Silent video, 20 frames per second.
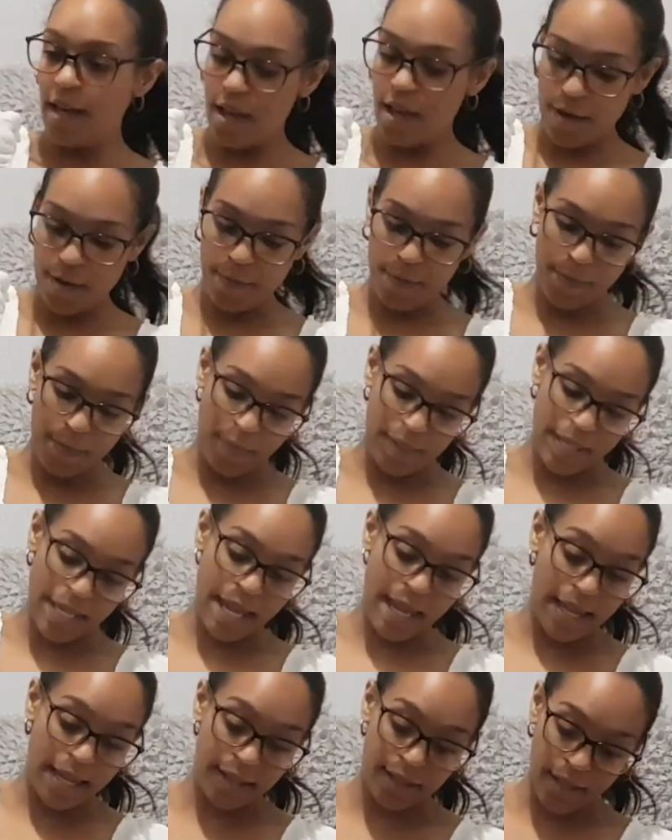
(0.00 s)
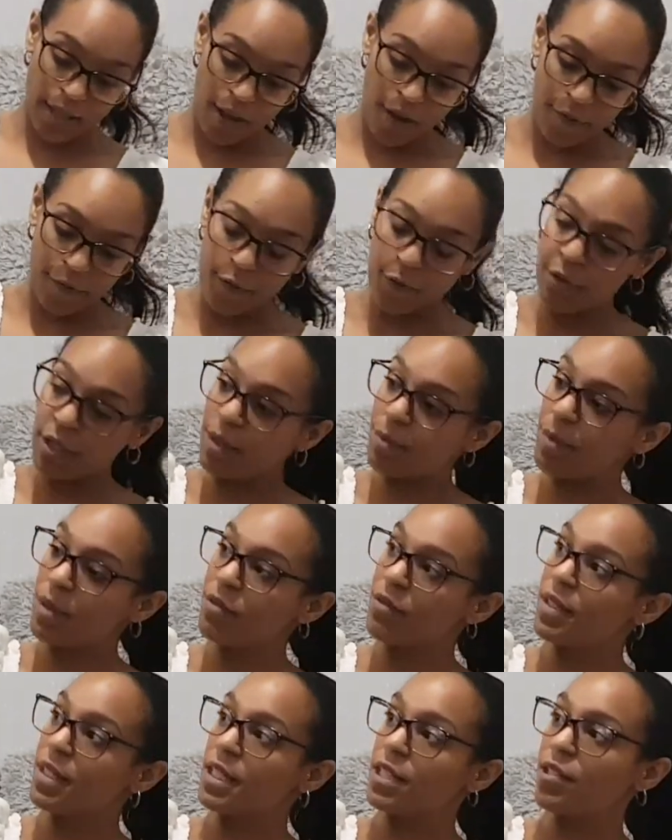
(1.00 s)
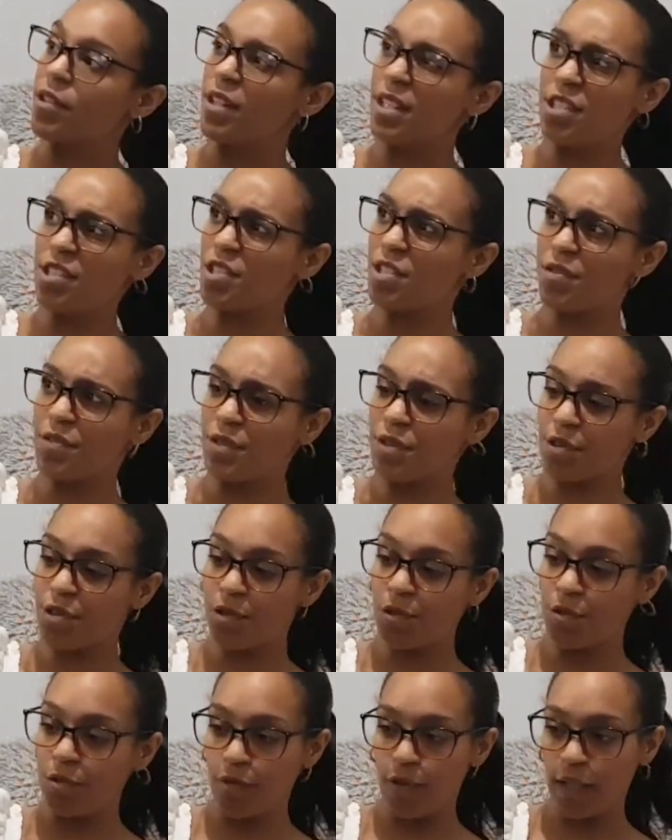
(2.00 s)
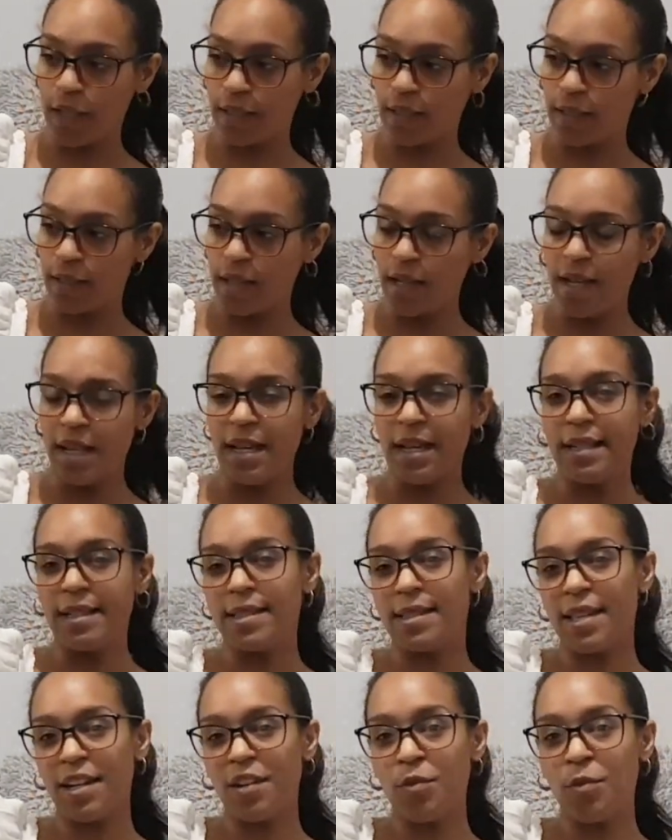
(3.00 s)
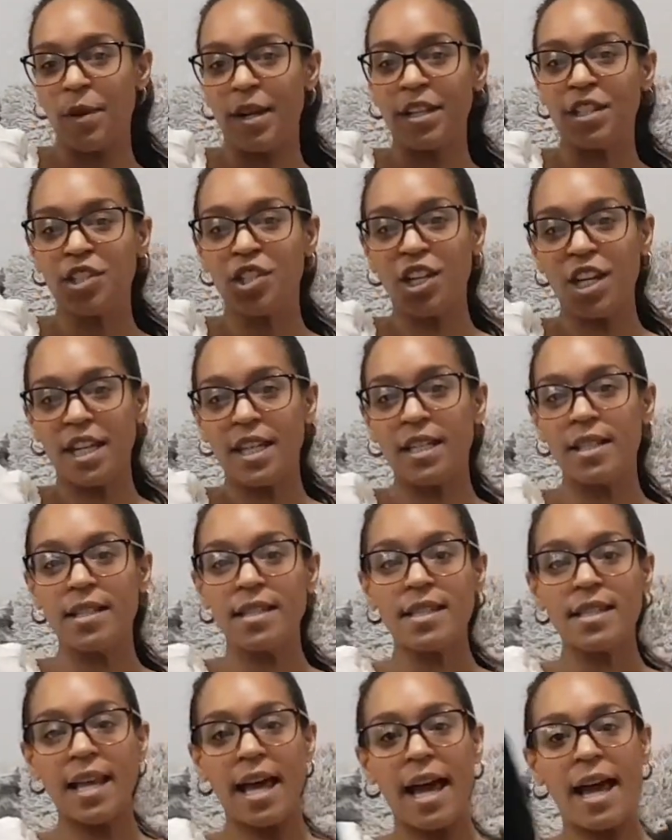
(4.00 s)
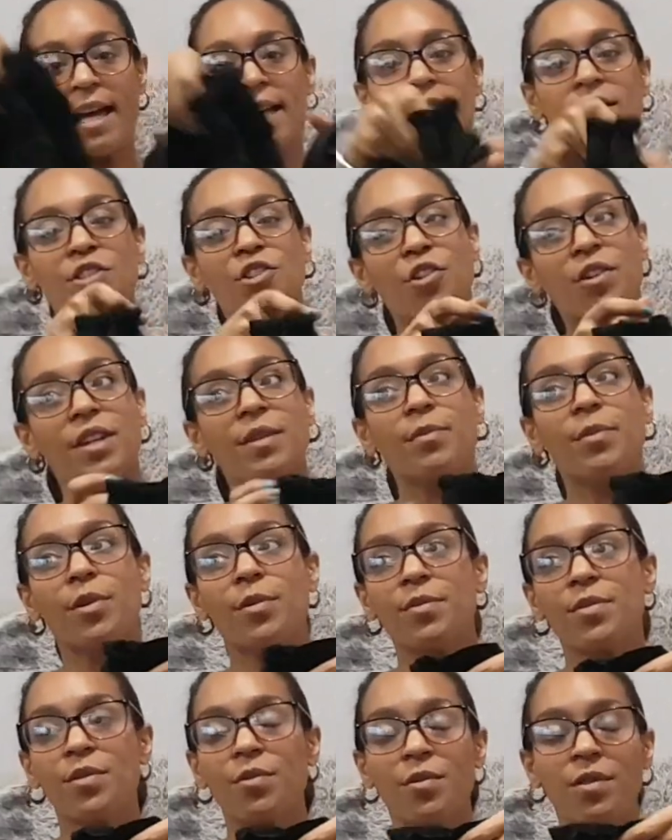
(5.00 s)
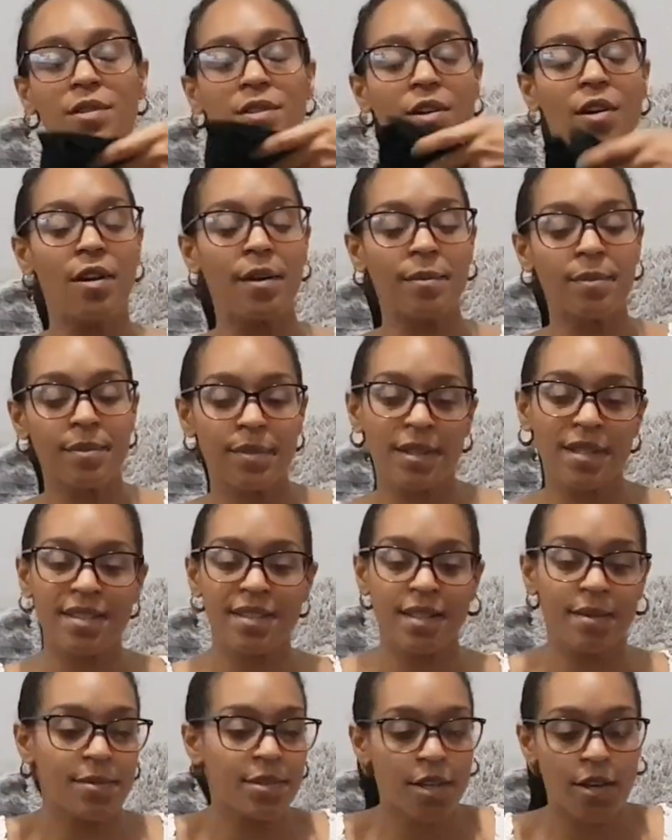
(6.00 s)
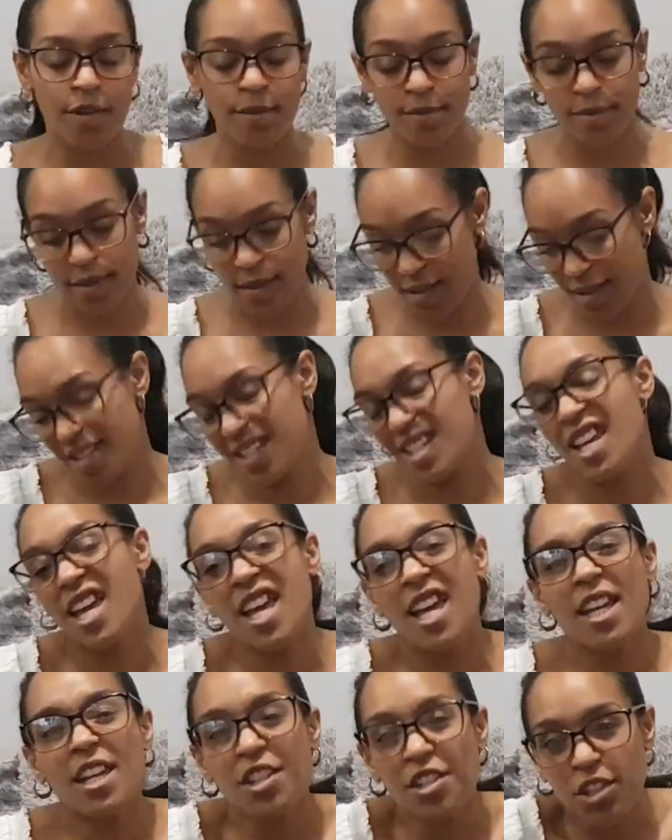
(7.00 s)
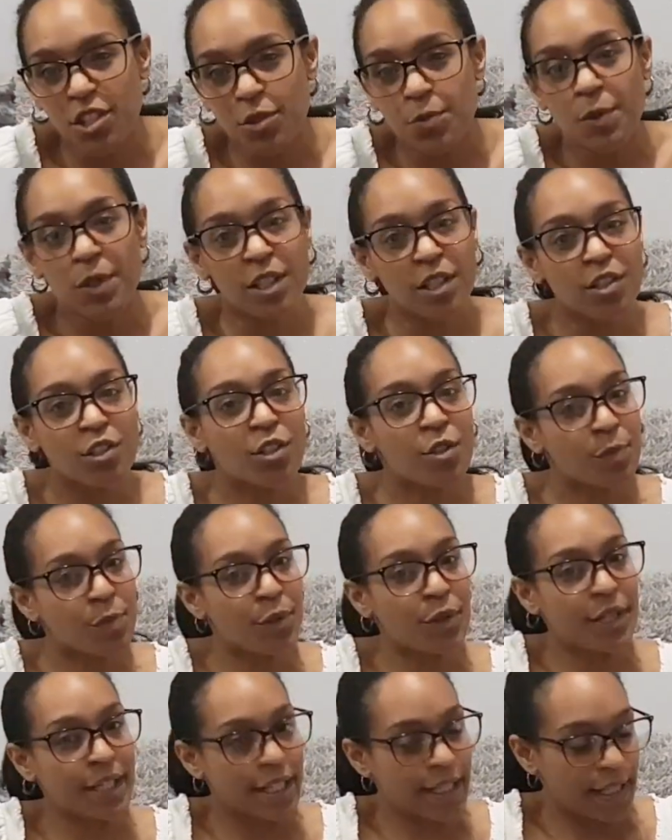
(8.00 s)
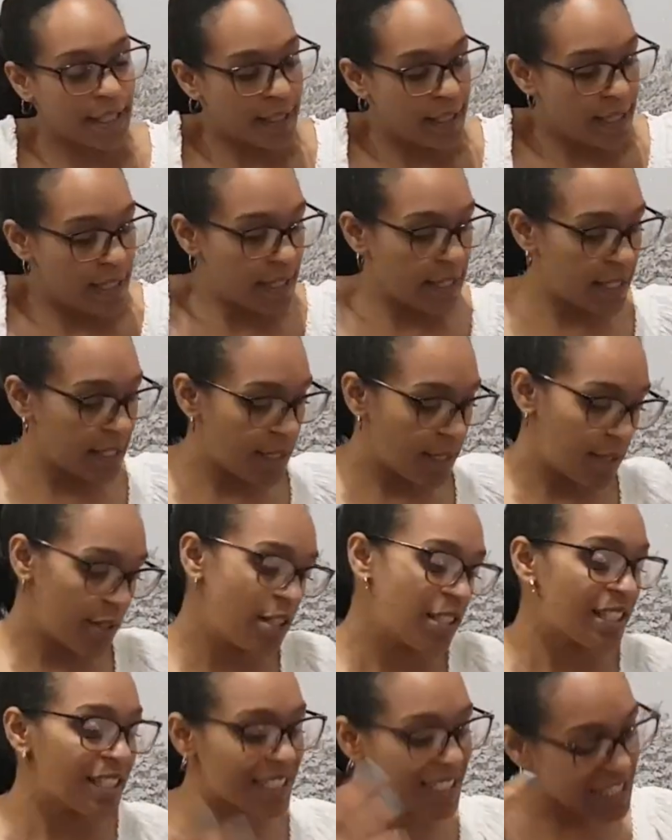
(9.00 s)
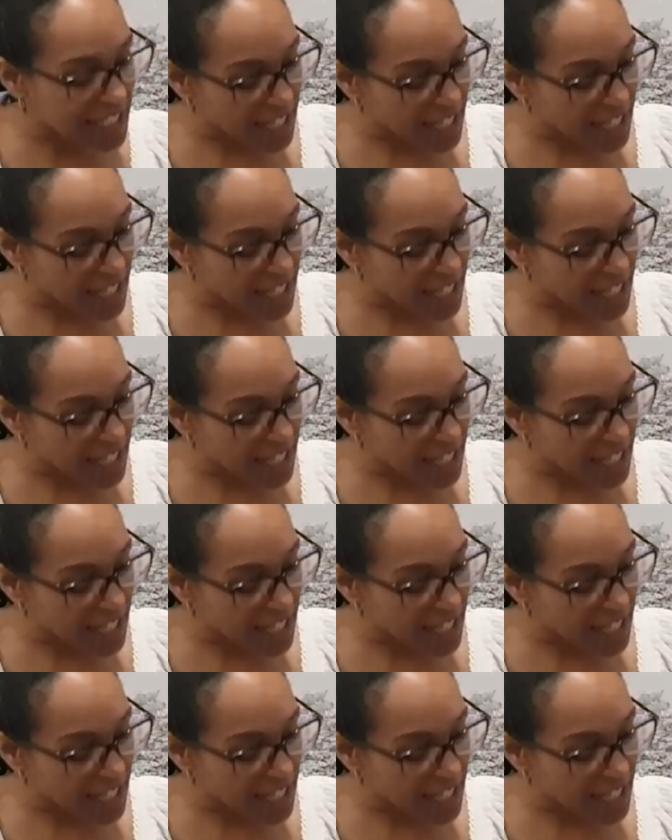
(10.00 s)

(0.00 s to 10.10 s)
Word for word: Um, but yeah, I thought they'd be really nice just for school run instead of wearing jeans and jogging bottoms all the time because sometimes you just want to look pretty, look